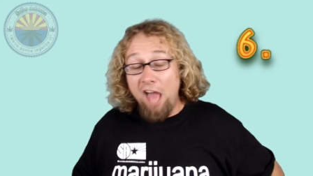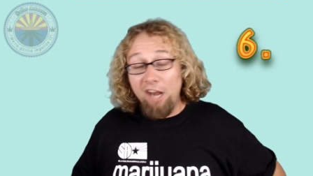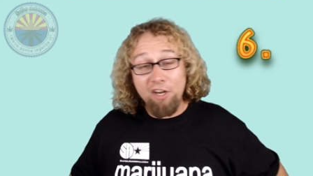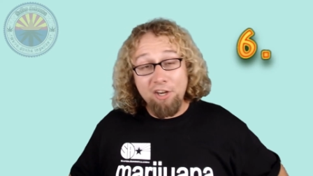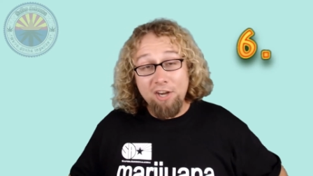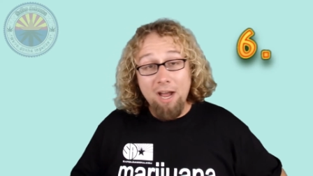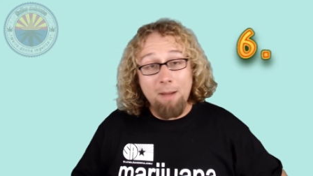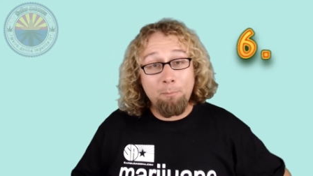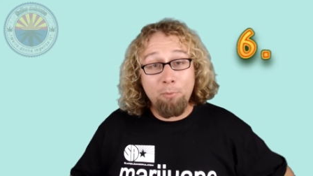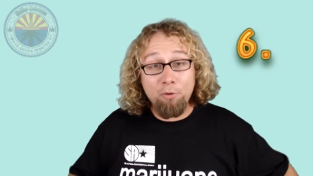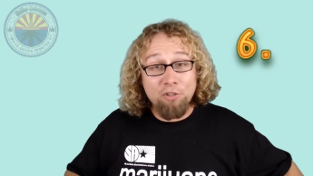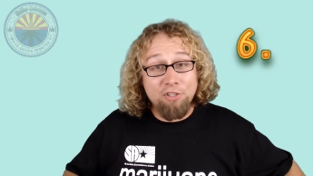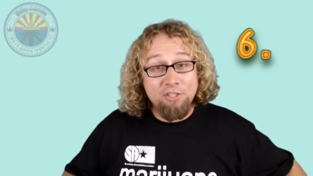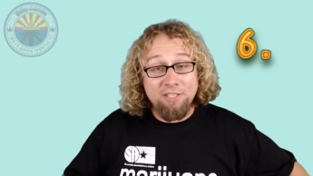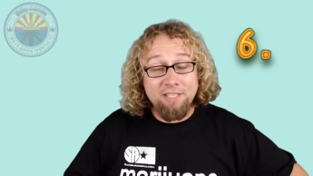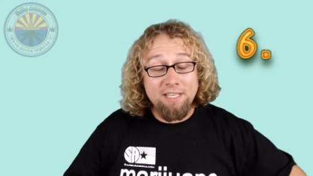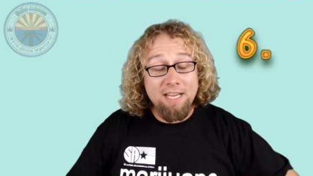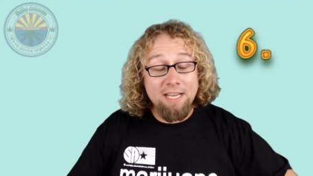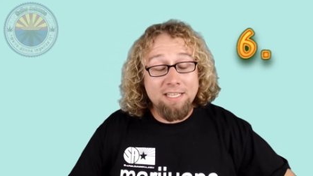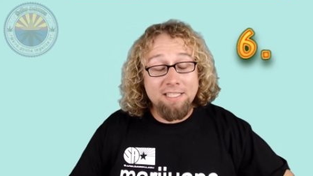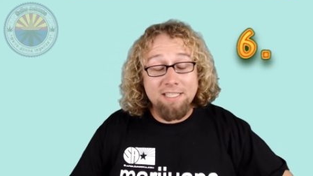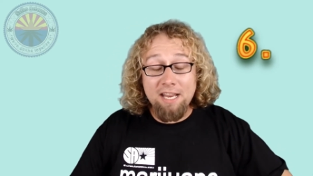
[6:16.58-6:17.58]
Number
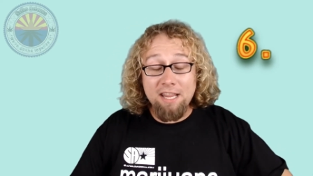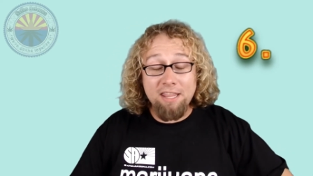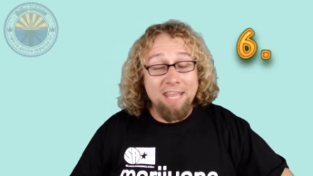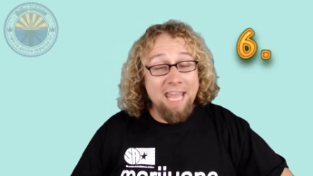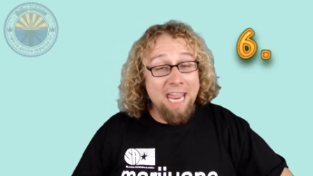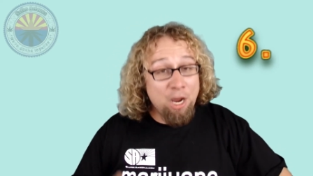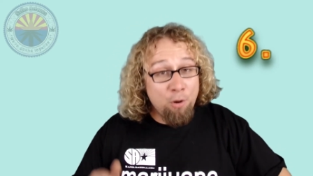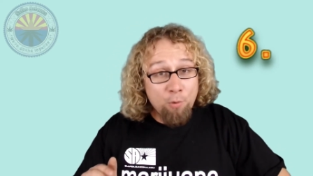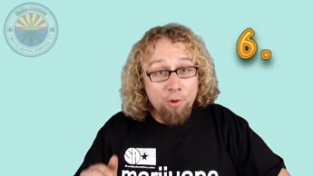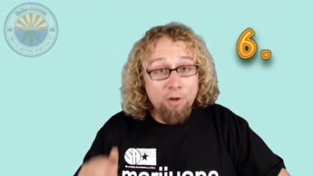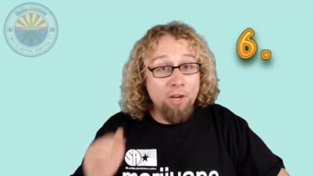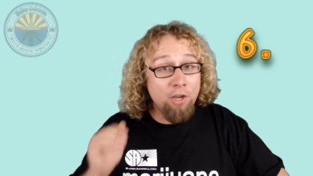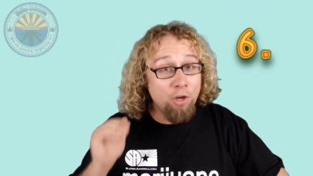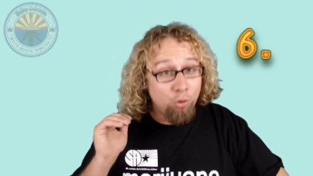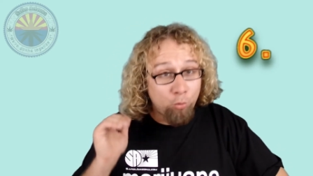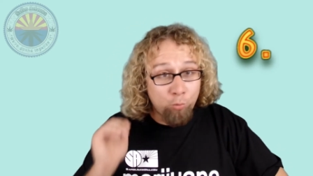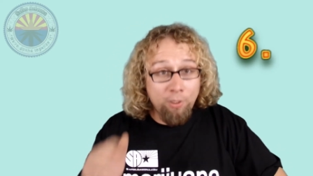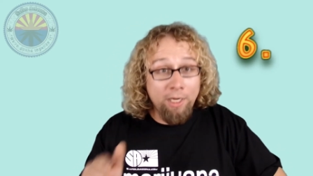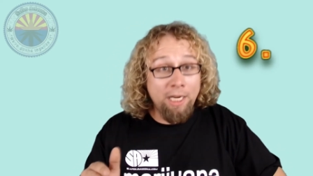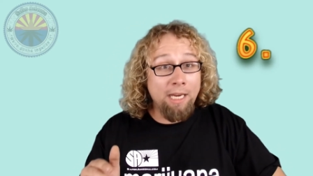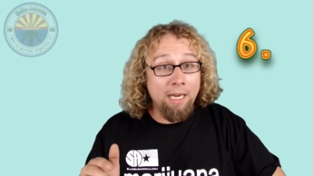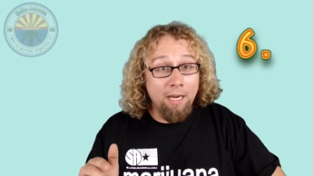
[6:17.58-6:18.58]
six, they would
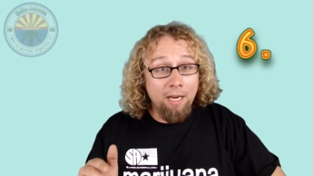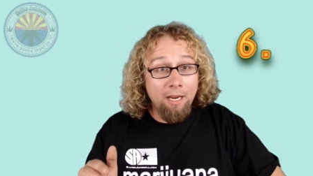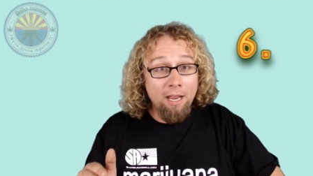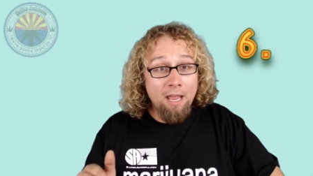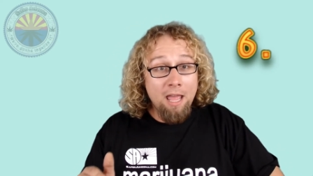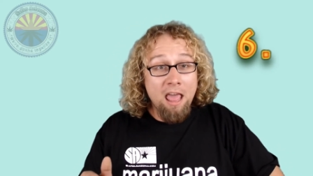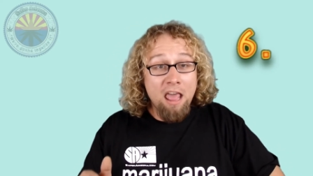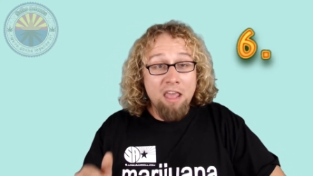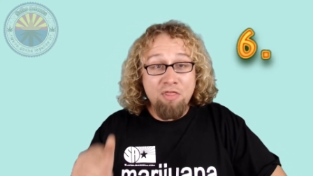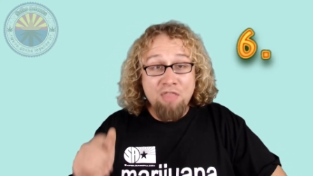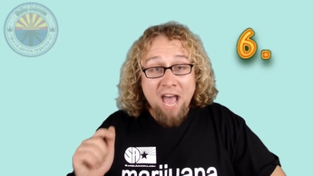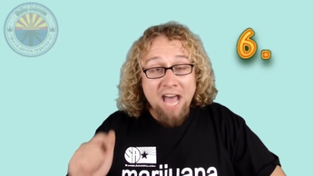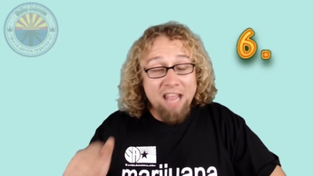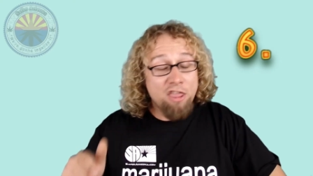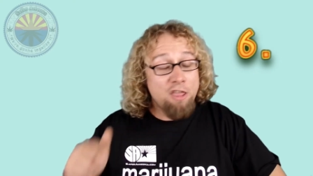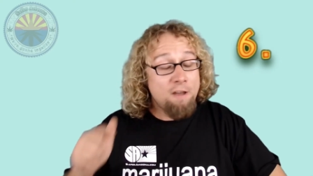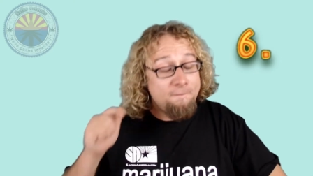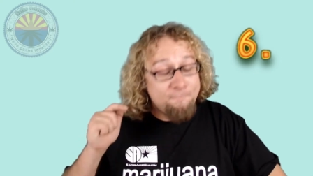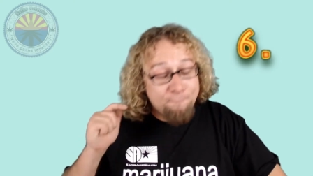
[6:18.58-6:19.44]
agree that the